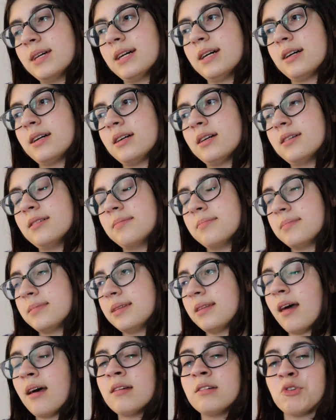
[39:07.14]
Uh,
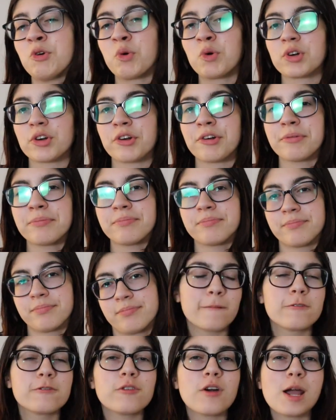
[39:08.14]
not in order.
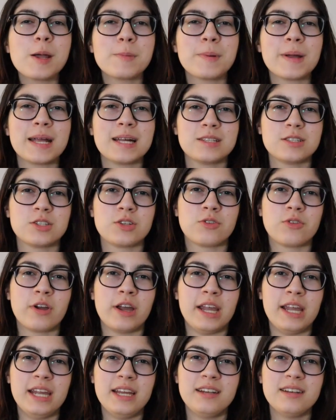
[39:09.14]
Frypan's
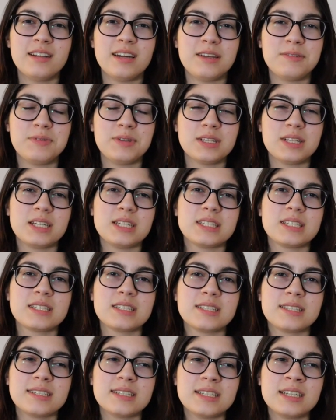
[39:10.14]
great. I feel like
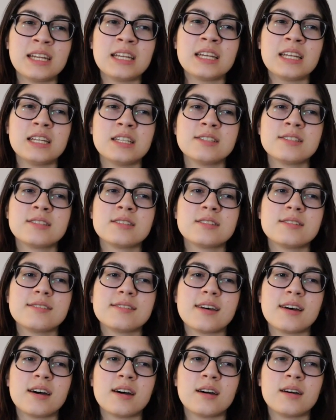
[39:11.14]
he needs,
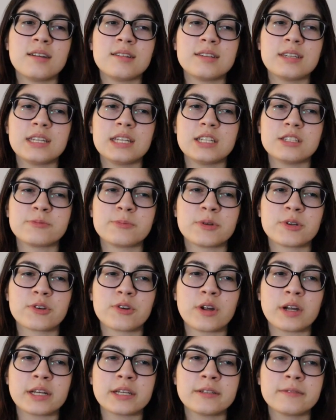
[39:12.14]
uh, he needs more
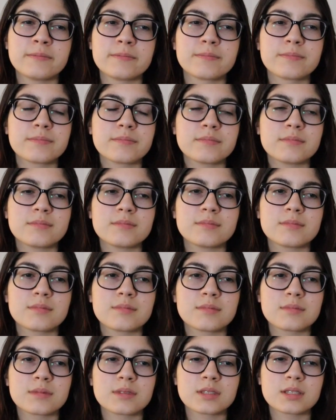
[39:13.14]
credit.
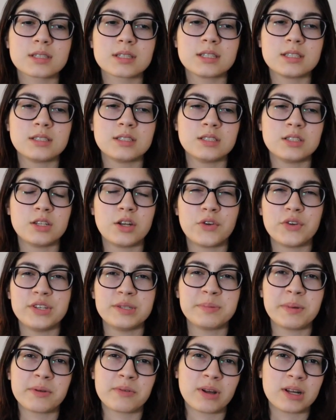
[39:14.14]
Because, you know, he's
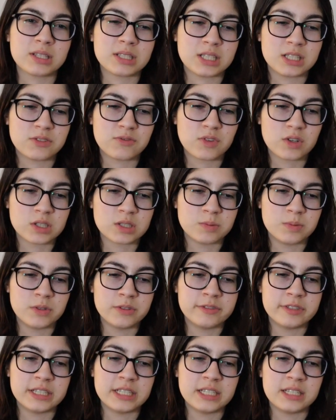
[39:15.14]
been around since first
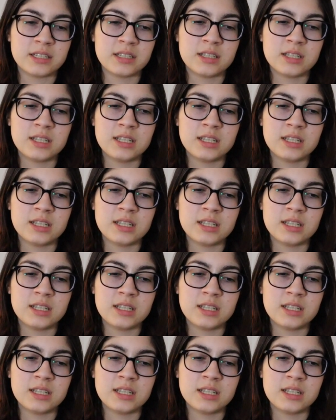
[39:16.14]
movie.